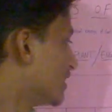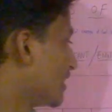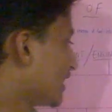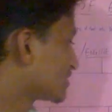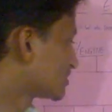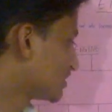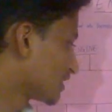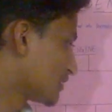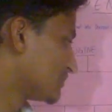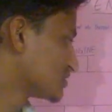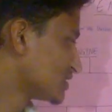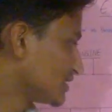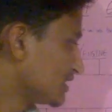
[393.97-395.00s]
External
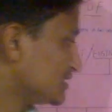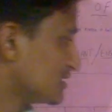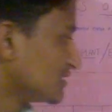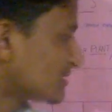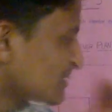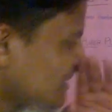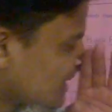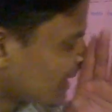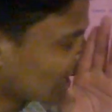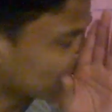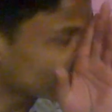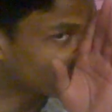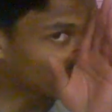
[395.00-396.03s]
combustion engines are
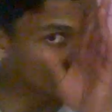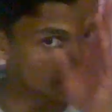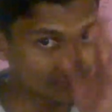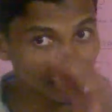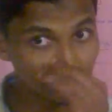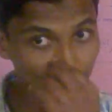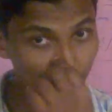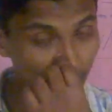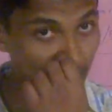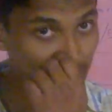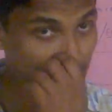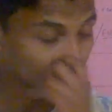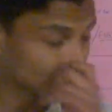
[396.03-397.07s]
again classified in two
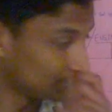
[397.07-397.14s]
types.